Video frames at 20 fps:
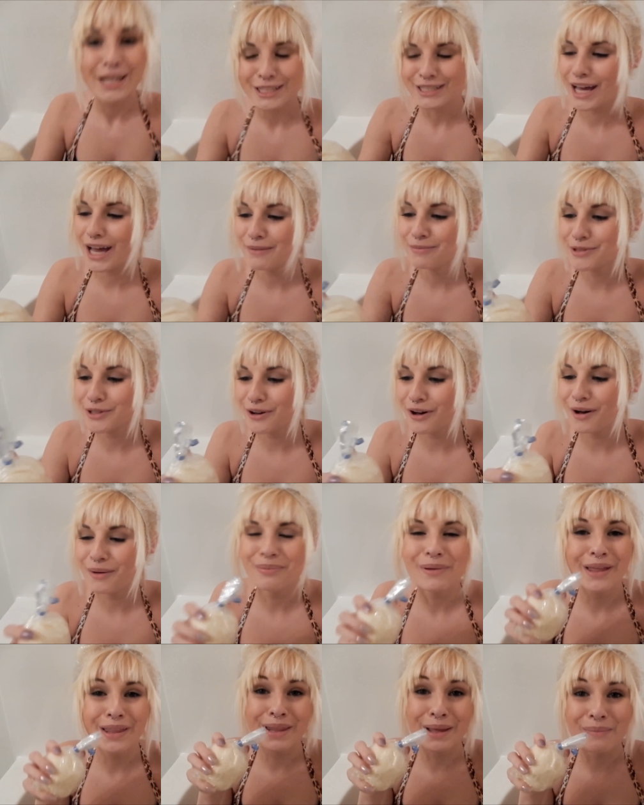Time to
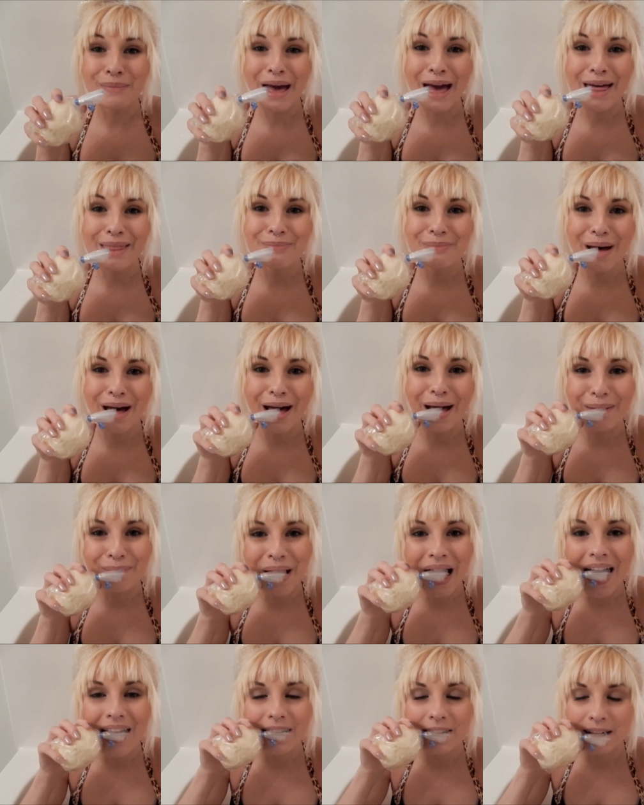open the bath
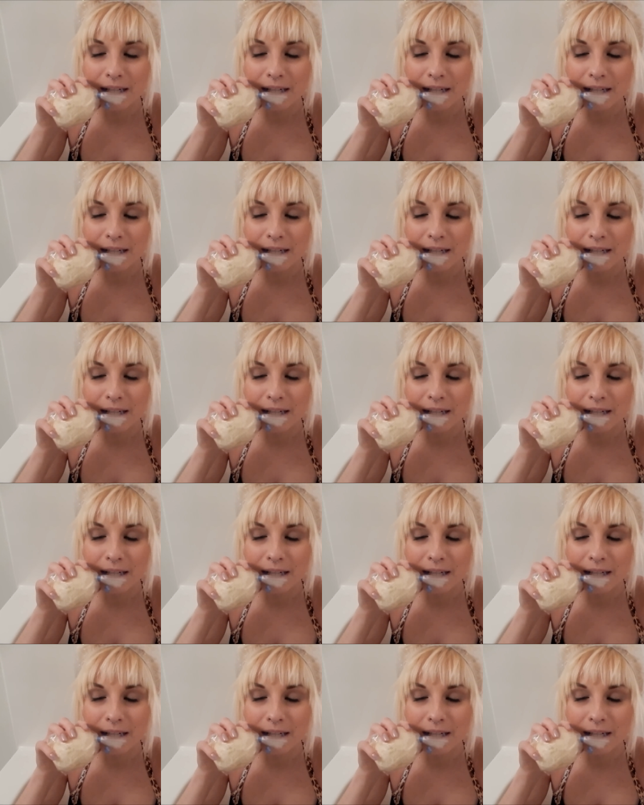bomb.